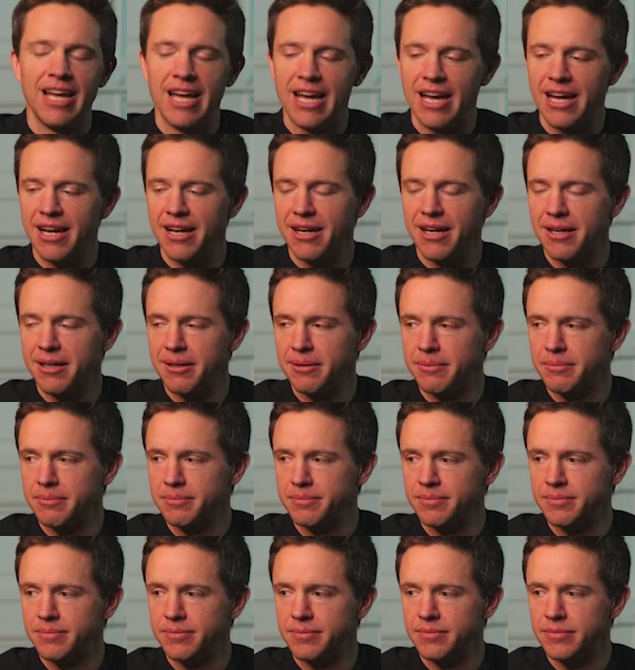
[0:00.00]

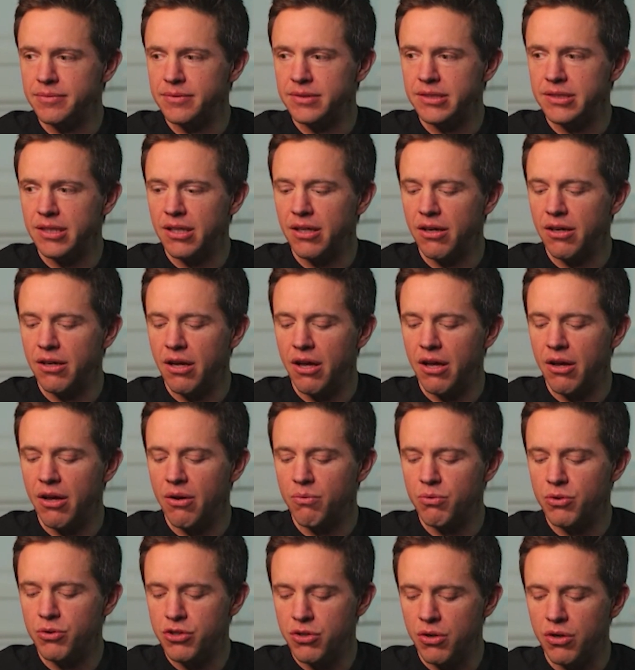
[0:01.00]

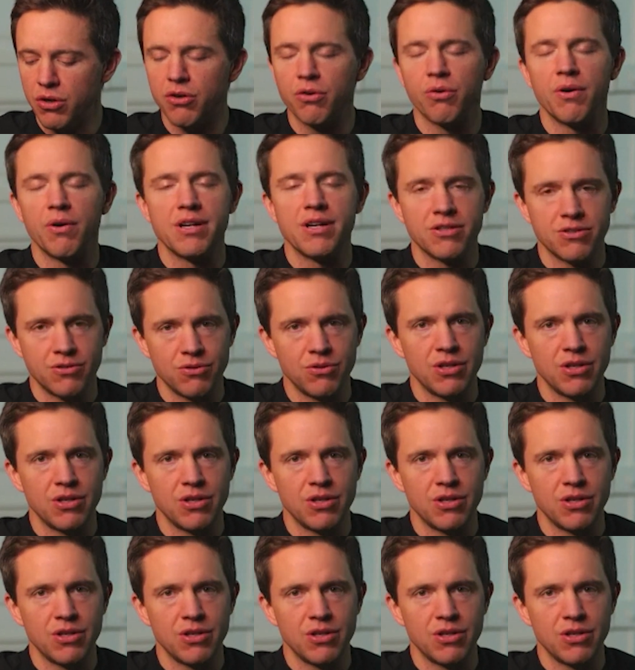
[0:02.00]
Would you encourage